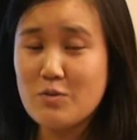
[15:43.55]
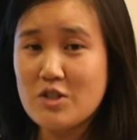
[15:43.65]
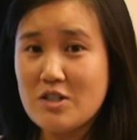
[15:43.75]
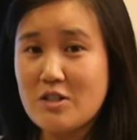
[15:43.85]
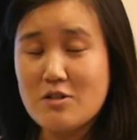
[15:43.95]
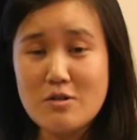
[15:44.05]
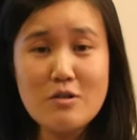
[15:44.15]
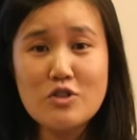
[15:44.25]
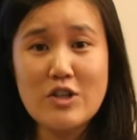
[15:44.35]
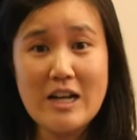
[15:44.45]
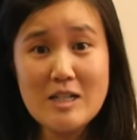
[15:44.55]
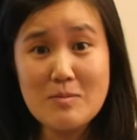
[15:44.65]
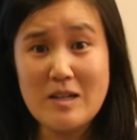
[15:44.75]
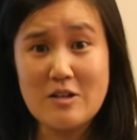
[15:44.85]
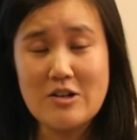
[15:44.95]
which is a
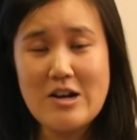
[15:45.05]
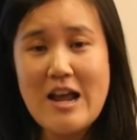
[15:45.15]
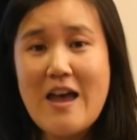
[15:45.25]
neurotransmitter